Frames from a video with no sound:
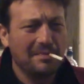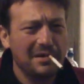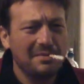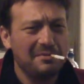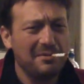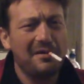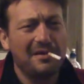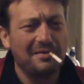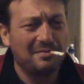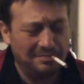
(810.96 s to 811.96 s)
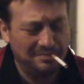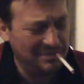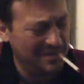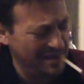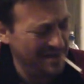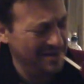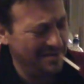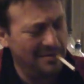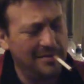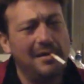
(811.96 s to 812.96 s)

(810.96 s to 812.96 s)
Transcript: It'll be right. Ow.